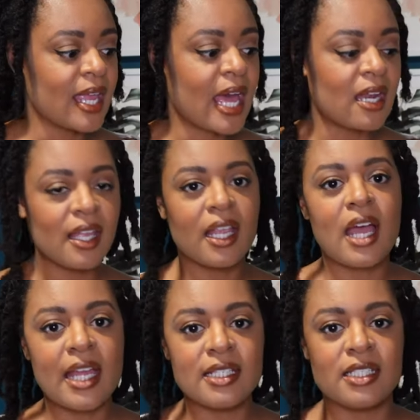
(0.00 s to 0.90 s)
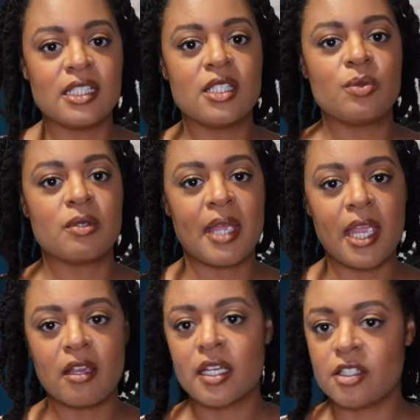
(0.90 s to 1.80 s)
kind of like I did with my
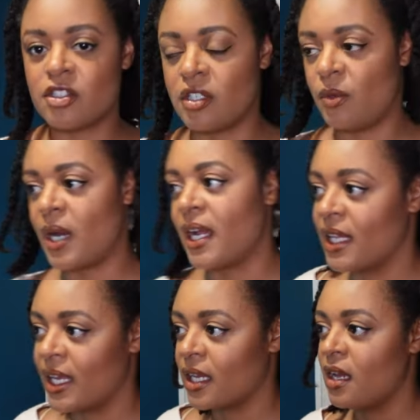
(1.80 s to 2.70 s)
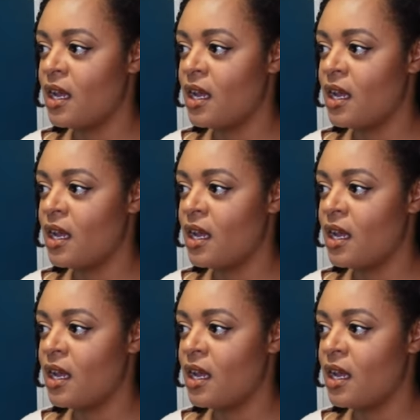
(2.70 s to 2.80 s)
hair care journey, where I like,